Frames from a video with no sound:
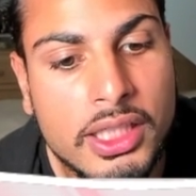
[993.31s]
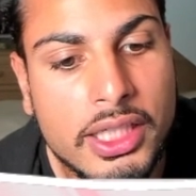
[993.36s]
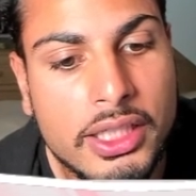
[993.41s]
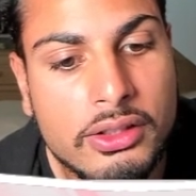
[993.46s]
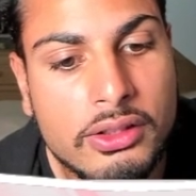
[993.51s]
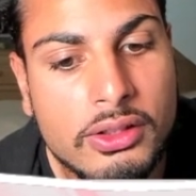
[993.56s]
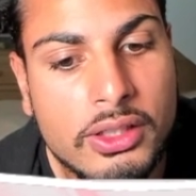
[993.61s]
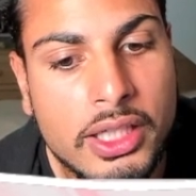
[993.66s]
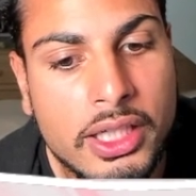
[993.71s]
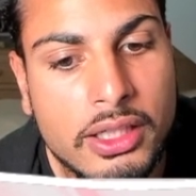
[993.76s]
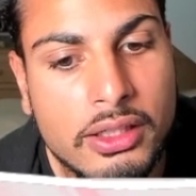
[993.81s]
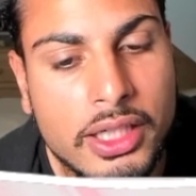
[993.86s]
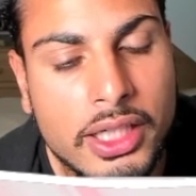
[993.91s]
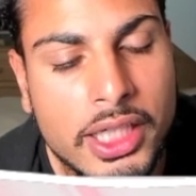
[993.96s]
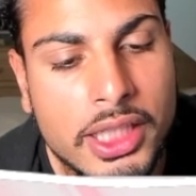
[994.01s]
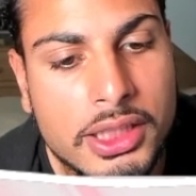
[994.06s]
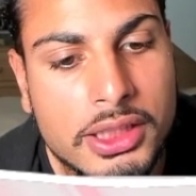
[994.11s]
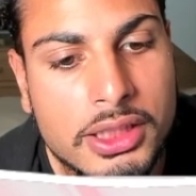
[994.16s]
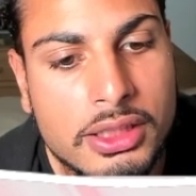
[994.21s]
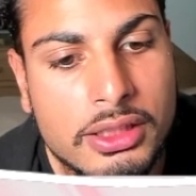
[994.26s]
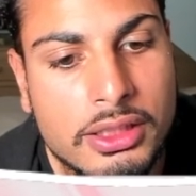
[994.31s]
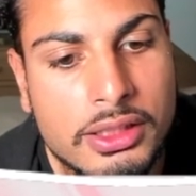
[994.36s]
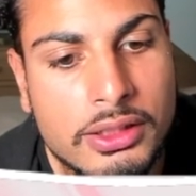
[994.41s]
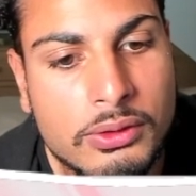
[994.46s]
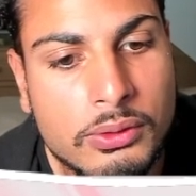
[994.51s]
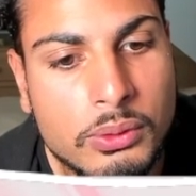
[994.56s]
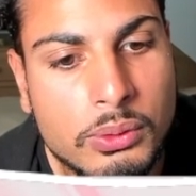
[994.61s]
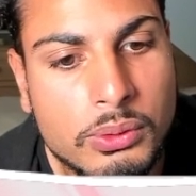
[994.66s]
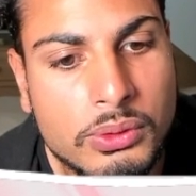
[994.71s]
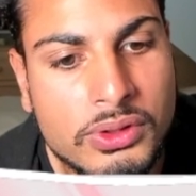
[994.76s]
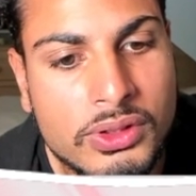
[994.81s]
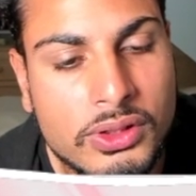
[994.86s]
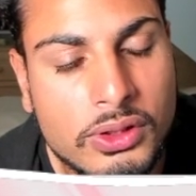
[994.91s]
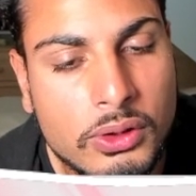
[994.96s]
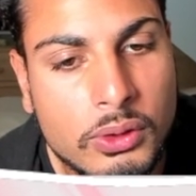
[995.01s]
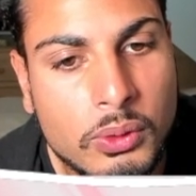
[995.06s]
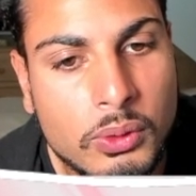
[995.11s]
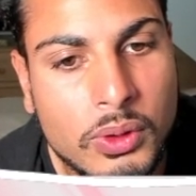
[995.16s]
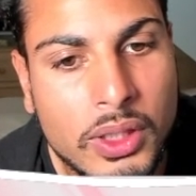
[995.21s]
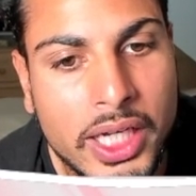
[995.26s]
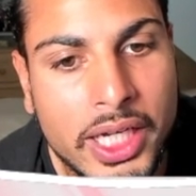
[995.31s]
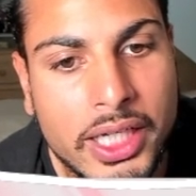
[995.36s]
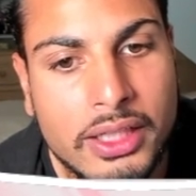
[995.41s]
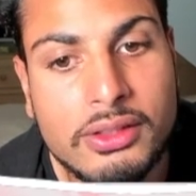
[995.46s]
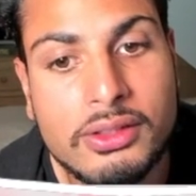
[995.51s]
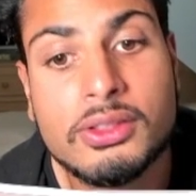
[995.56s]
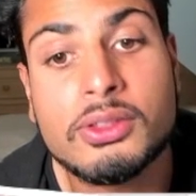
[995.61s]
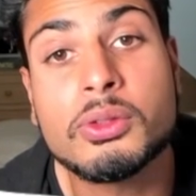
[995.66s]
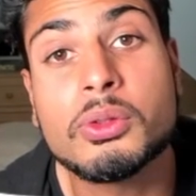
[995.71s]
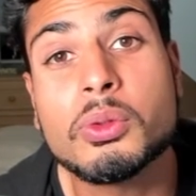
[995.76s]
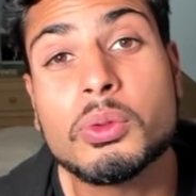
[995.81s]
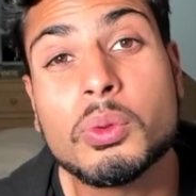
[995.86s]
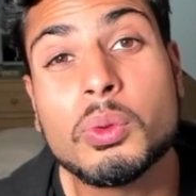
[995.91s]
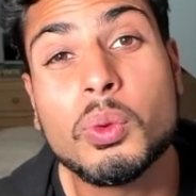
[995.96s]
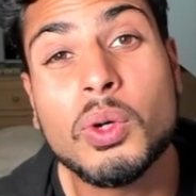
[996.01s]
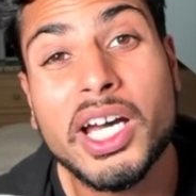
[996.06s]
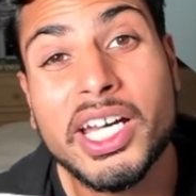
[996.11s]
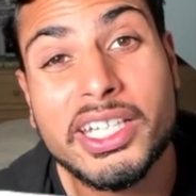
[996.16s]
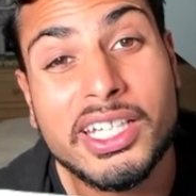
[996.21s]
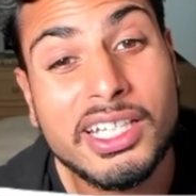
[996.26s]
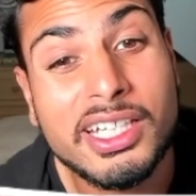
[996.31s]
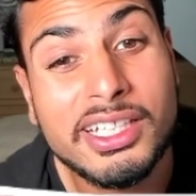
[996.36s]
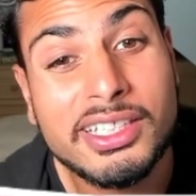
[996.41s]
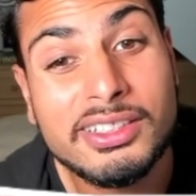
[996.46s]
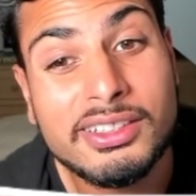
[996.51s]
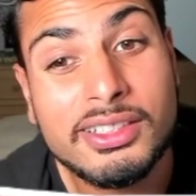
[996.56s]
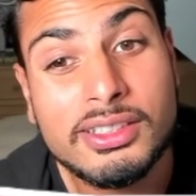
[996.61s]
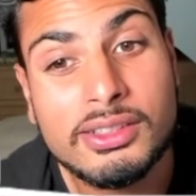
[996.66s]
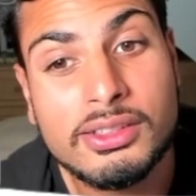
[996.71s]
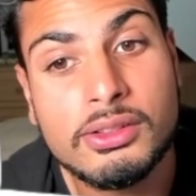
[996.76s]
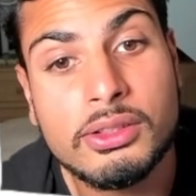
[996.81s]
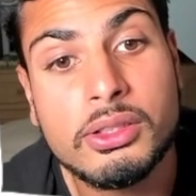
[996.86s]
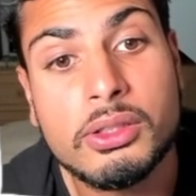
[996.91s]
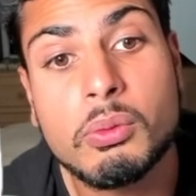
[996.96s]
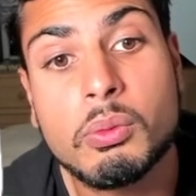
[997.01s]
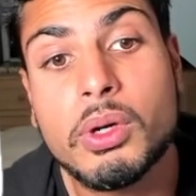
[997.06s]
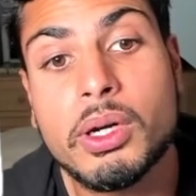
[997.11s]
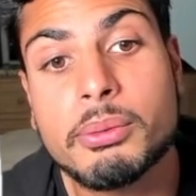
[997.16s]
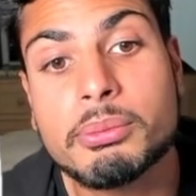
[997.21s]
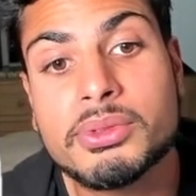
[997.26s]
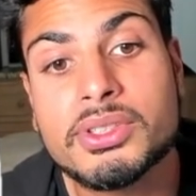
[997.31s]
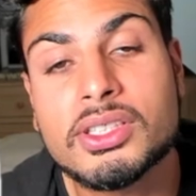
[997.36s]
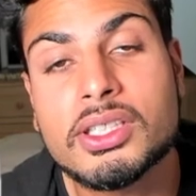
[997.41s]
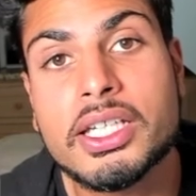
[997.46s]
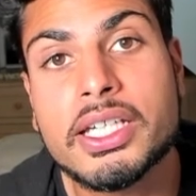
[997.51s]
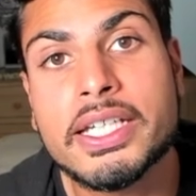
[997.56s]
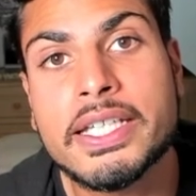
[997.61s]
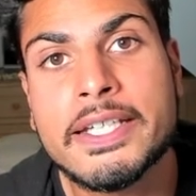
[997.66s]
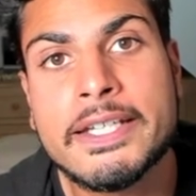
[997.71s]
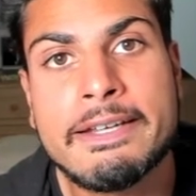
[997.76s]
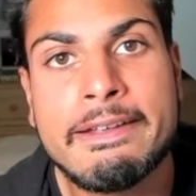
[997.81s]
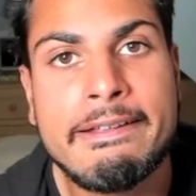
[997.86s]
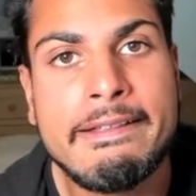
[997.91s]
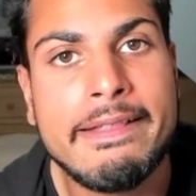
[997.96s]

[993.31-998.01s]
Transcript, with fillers: And you can actually also add Google Analytics to your website